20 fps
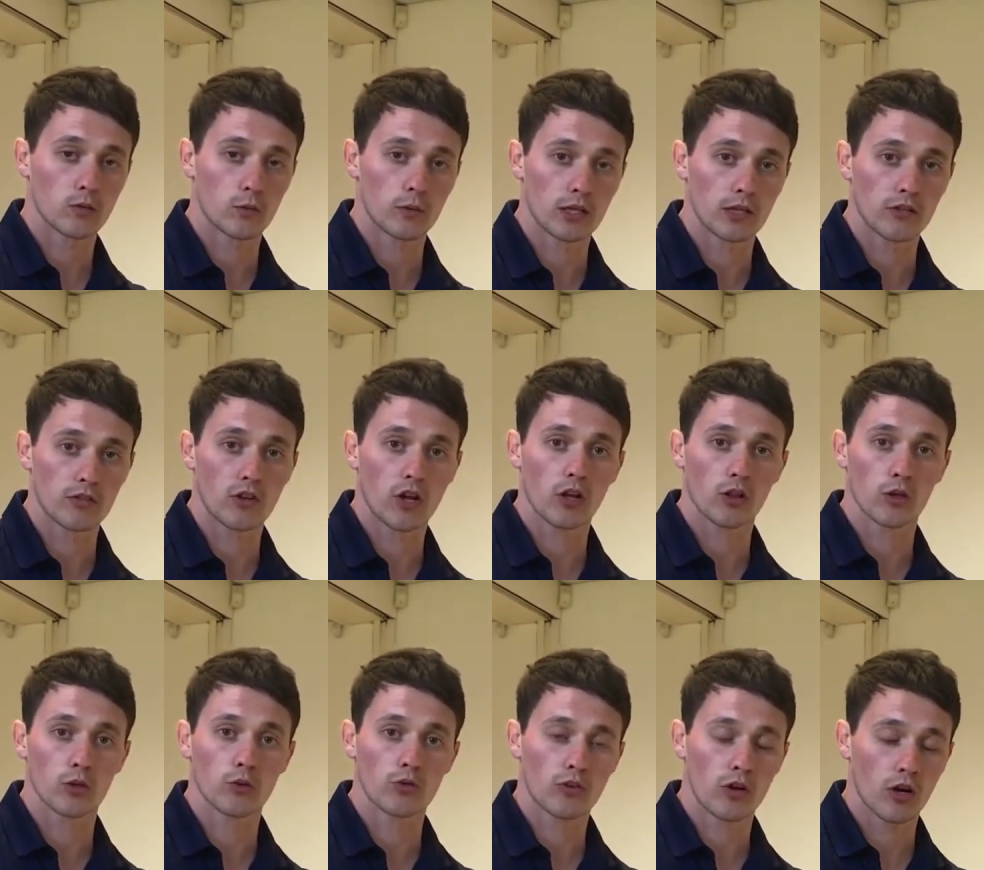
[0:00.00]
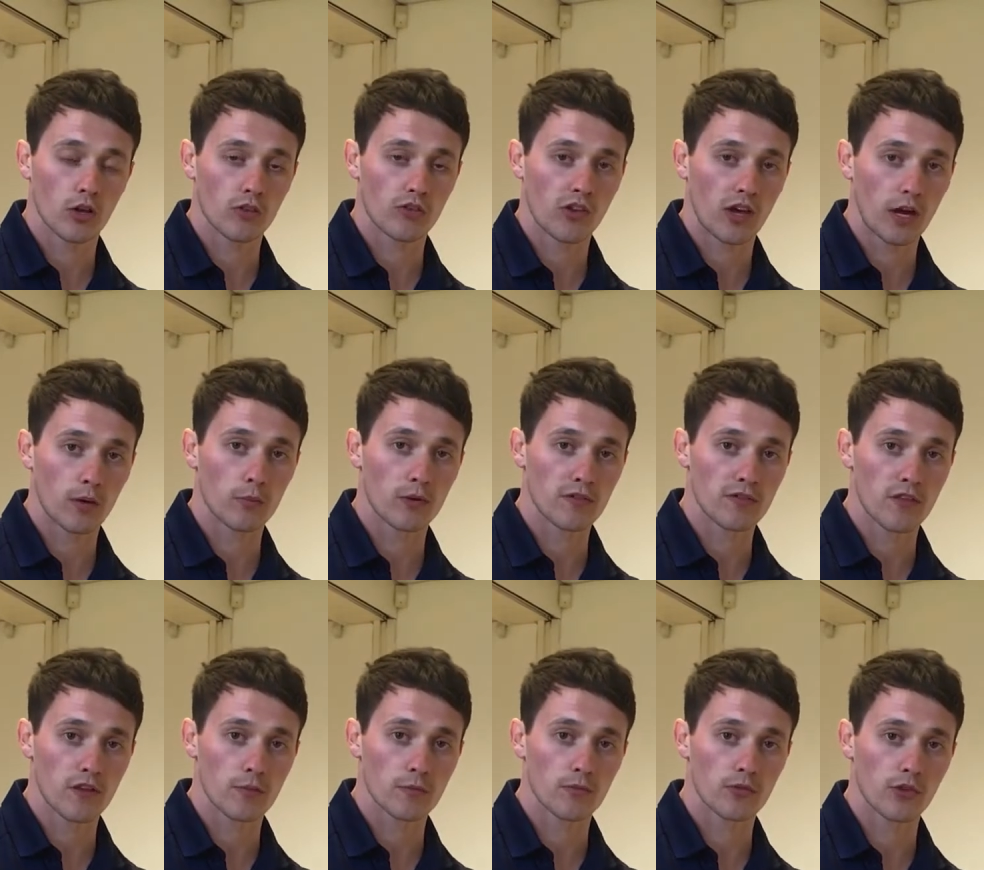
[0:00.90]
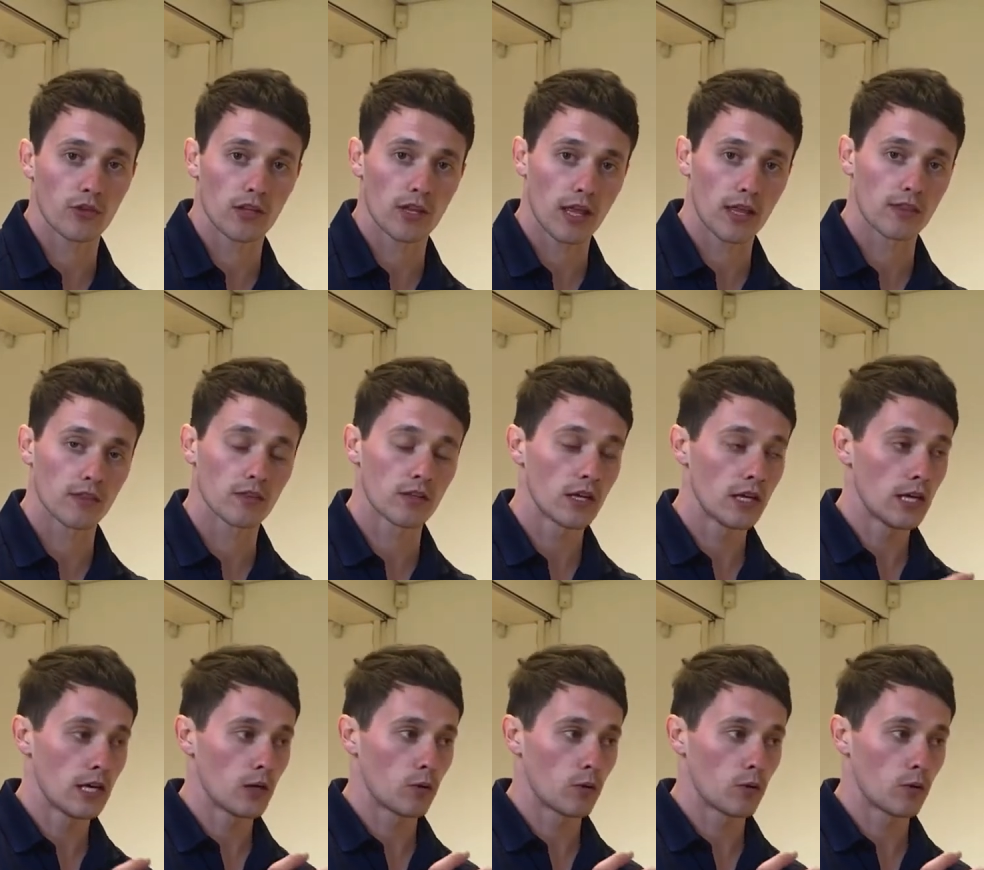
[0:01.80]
we sort of lose contact with them, so then